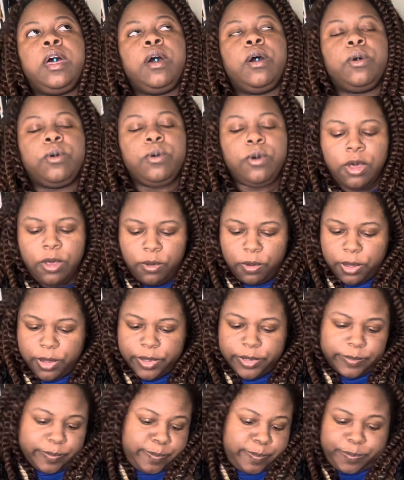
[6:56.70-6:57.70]
Woo!
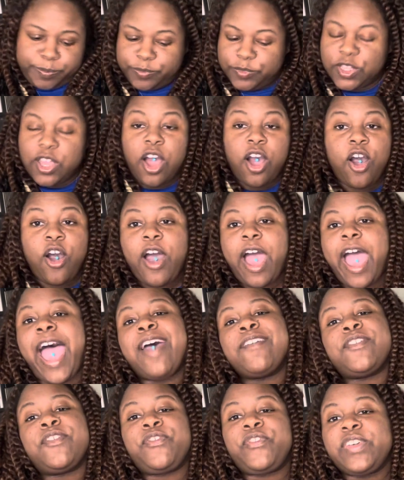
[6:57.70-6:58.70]
Y'all, I
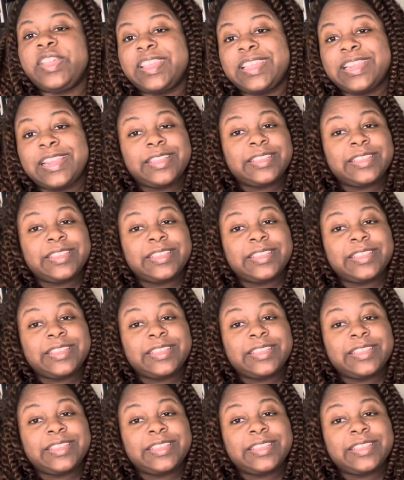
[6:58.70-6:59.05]
have a feeling